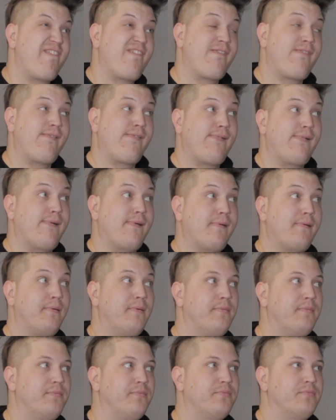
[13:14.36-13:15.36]

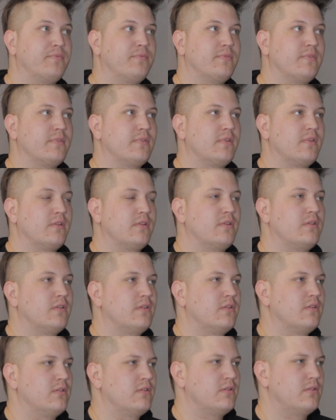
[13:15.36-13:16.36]

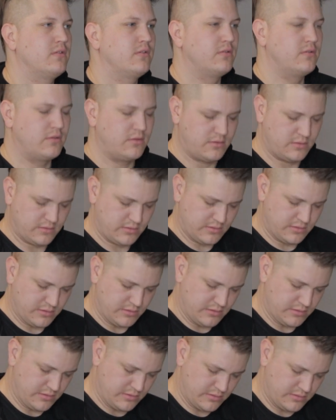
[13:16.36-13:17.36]

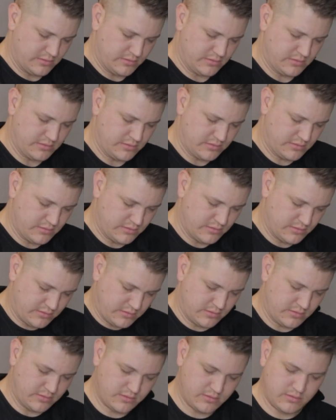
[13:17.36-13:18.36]

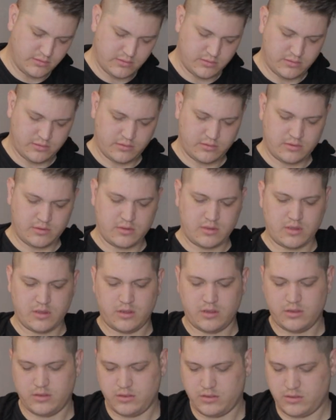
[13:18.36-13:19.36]

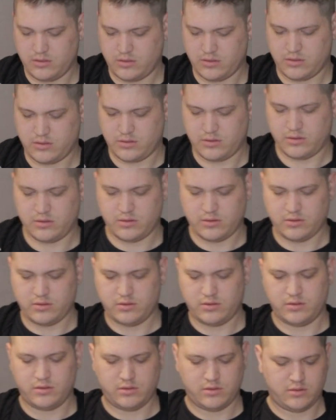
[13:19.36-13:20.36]

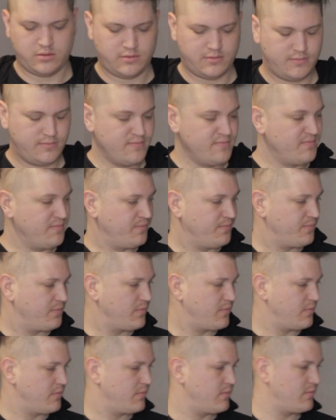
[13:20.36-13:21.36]

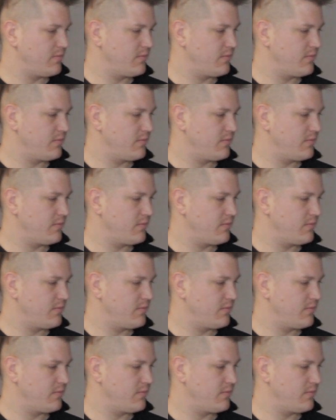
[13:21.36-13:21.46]
(no one is talking)